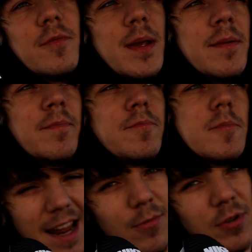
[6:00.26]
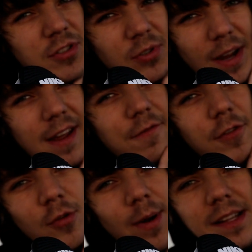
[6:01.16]
for me. I will try
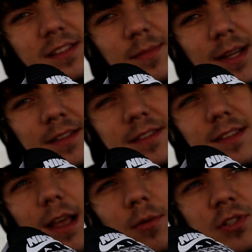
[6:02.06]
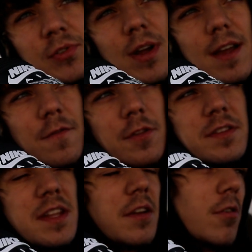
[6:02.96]
for the white cements. I will try for the
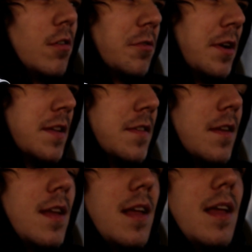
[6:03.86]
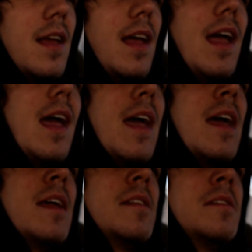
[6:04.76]
Tinker alternates.
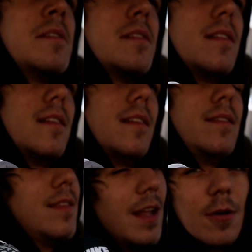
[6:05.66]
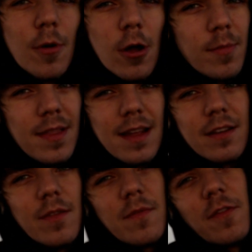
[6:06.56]
And that'll probably be the end
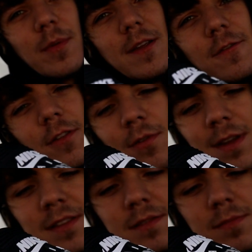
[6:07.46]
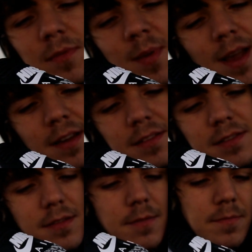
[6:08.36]
of it for me for 3s, to be
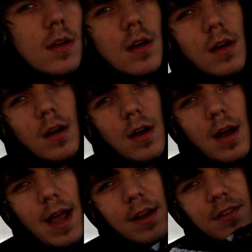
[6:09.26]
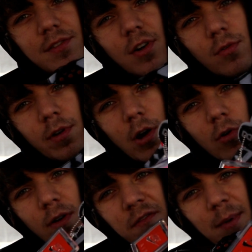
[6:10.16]
honest. I don't
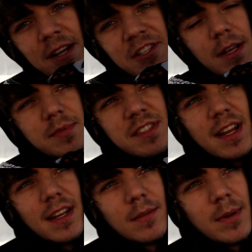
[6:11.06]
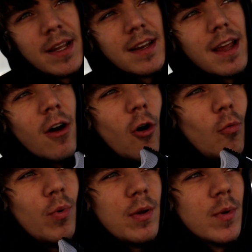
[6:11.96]
know if my chance is getting them yet. I
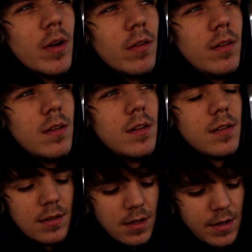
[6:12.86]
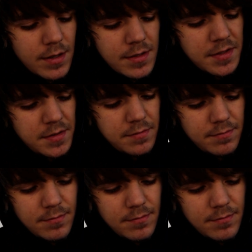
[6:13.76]
hope we will, because